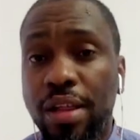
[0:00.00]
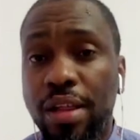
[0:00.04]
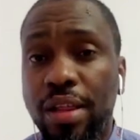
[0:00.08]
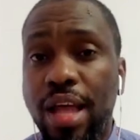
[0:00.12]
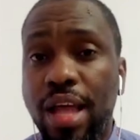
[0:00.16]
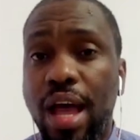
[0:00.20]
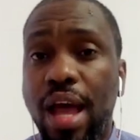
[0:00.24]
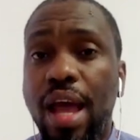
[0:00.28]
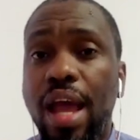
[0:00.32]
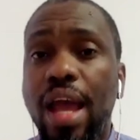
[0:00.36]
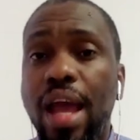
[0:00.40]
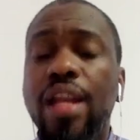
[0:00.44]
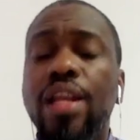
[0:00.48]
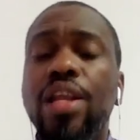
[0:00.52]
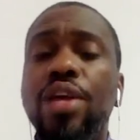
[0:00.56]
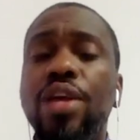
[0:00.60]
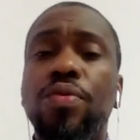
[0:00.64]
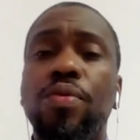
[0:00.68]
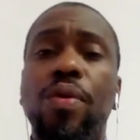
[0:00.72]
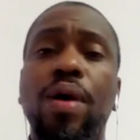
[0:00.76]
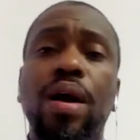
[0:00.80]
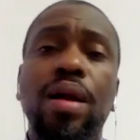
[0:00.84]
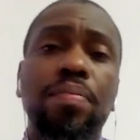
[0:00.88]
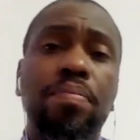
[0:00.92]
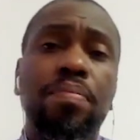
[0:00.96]
that
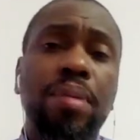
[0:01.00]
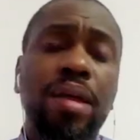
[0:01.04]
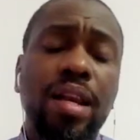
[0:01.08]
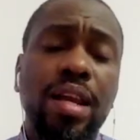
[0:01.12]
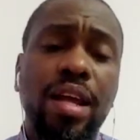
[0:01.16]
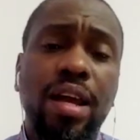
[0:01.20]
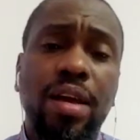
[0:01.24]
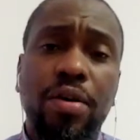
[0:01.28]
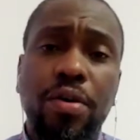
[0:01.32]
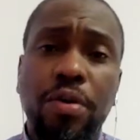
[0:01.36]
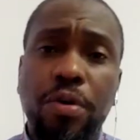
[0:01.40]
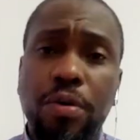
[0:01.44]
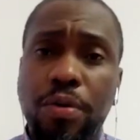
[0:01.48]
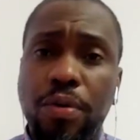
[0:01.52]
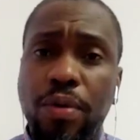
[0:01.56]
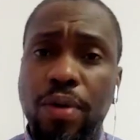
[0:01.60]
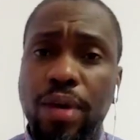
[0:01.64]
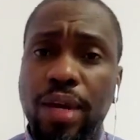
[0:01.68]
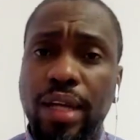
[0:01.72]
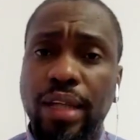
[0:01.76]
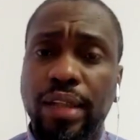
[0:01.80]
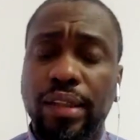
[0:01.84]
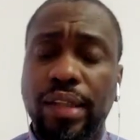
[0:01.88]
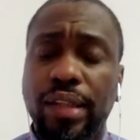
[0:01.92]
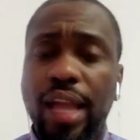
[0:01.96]
eighty-one million
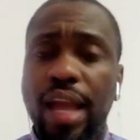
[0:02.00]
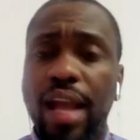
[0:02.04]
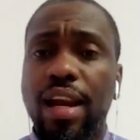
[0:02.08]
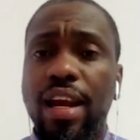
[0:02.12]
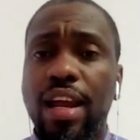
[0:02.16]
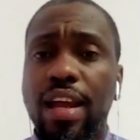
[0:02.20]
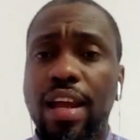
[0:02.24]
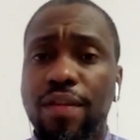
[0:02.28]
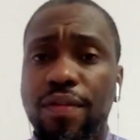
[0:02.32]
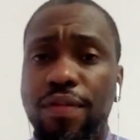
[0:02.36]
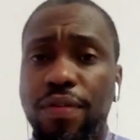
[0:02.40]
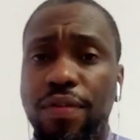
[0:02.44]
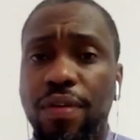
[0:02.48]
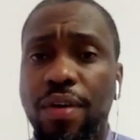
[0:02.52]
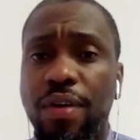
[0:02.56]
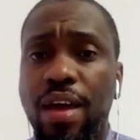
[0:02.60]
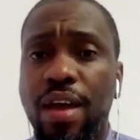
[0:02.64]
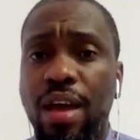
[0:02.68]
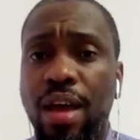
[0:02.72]
Congolese can live